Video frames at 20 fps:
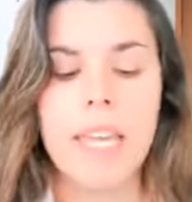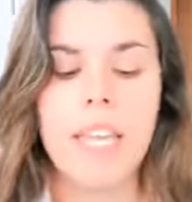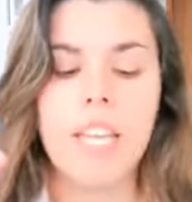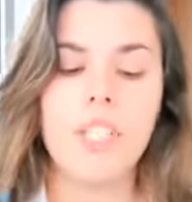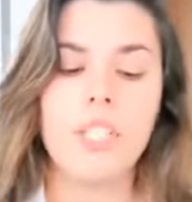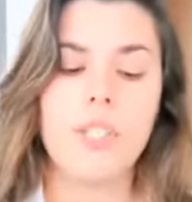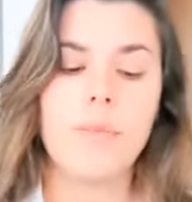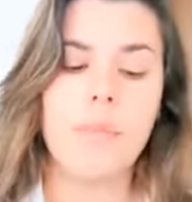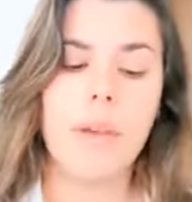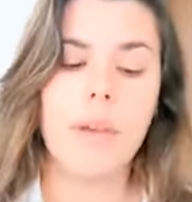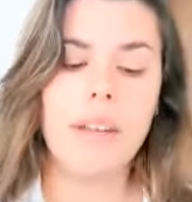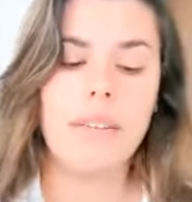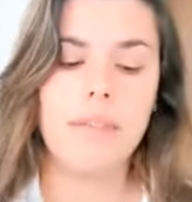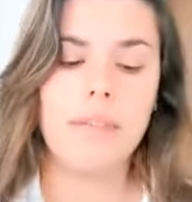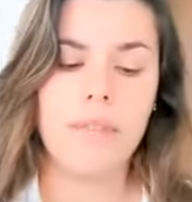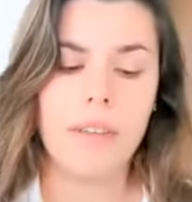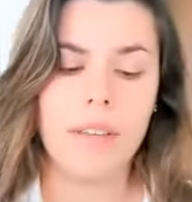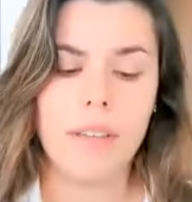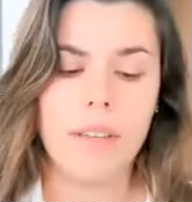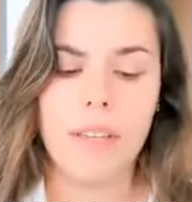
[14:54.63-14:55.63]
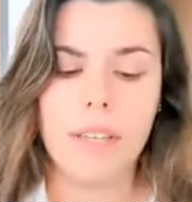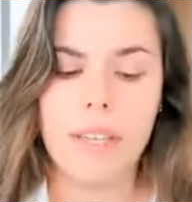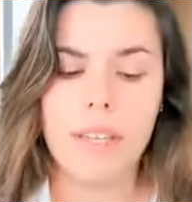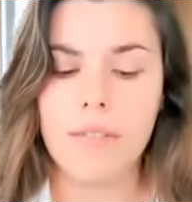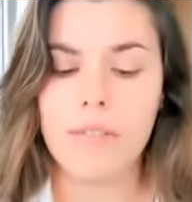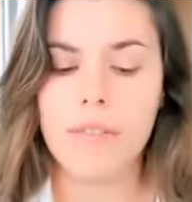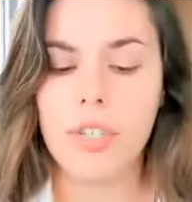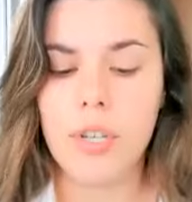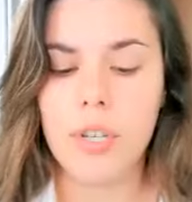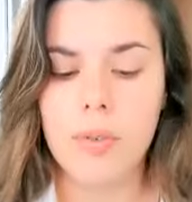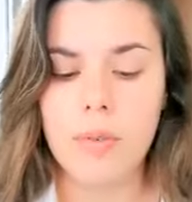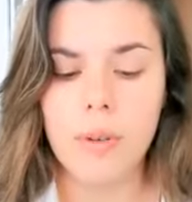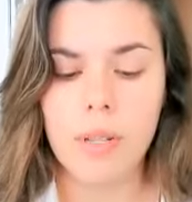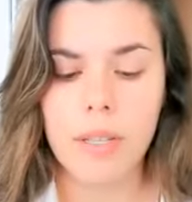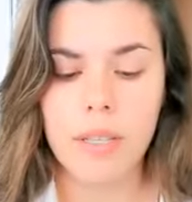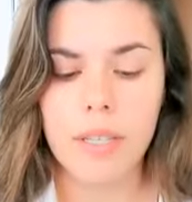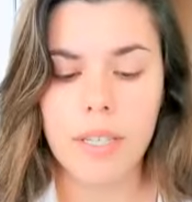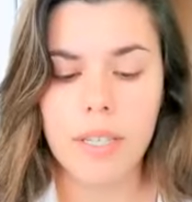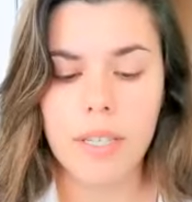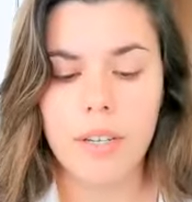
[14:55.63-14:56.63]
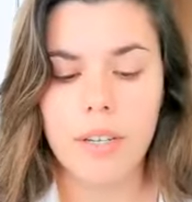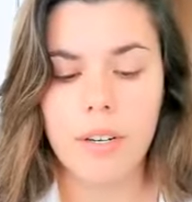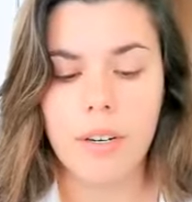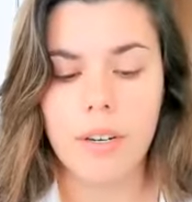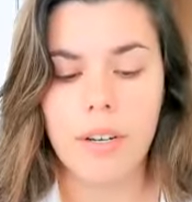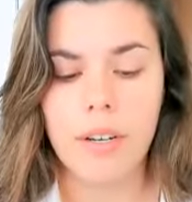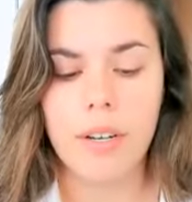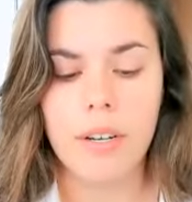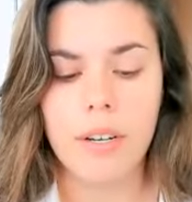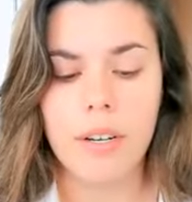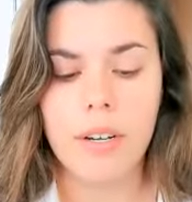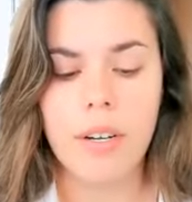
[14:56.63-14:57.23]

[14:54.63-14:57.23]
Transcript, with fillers: Each benefit gives you a leader.